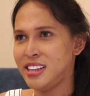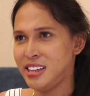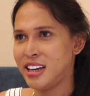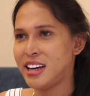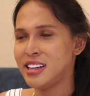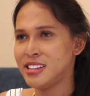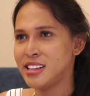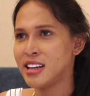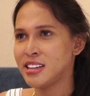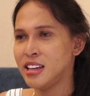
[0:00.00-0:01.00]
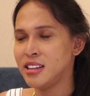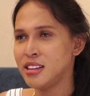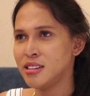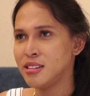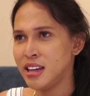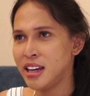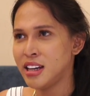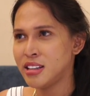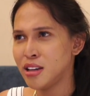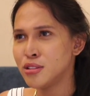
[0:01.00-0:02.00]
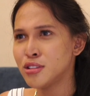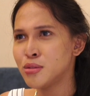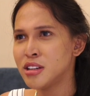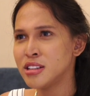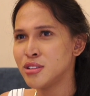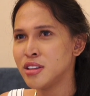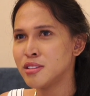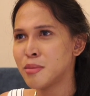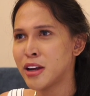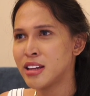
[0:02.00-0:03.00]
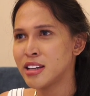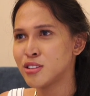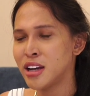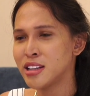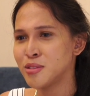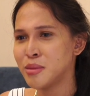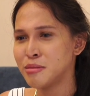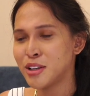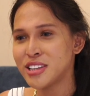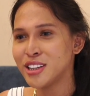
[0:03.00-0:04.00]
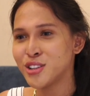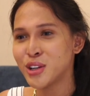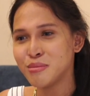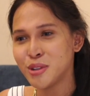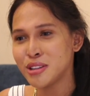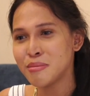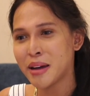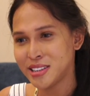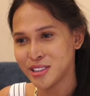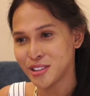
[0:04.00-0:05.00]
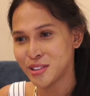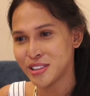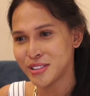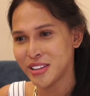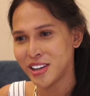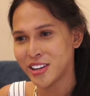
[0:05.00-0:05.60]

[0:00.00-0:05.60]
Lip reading: Yeah, exactly. And I also wanted to inspire like trans women, because I joined beauty pageants also here.